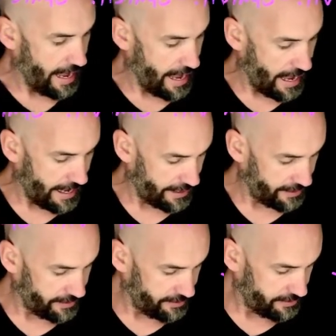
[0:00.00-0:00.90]

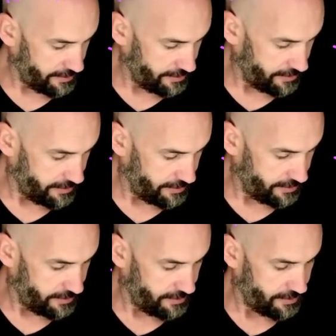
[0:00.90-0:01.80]
I
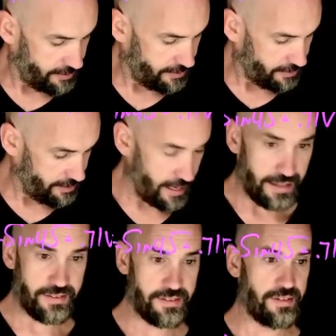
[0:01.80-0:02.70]

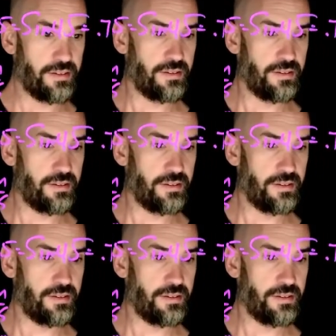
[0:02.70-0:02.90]
get